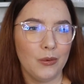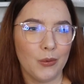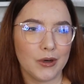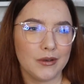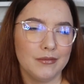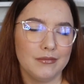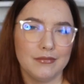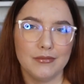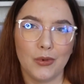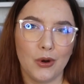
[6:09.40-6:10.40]
rock,
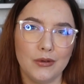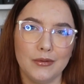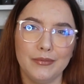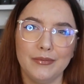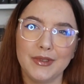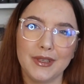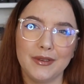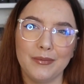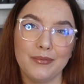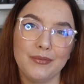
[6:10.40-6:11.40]
roll,
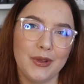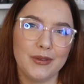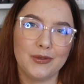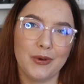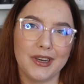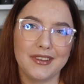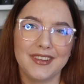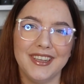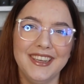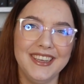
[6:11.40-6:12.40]
drugs
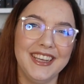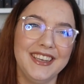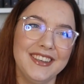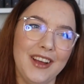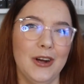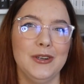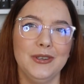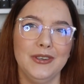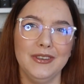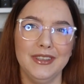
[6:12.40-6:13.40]
and
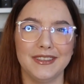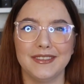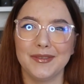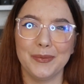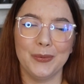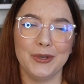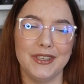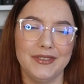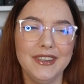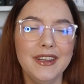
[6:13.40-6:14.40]
alcohol and
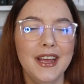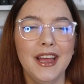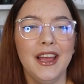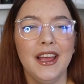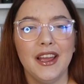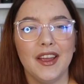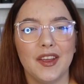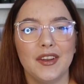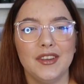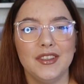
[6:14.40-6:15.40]
whatever.
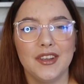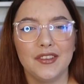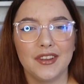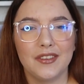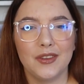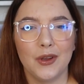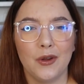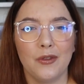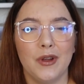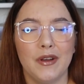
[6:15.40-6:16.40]
And in the 6th you
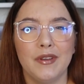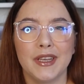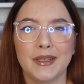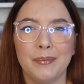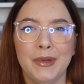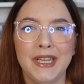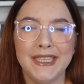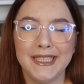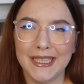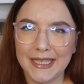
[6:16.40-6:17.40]
also have like
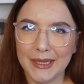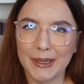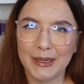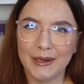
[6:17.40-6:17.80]
Billy, the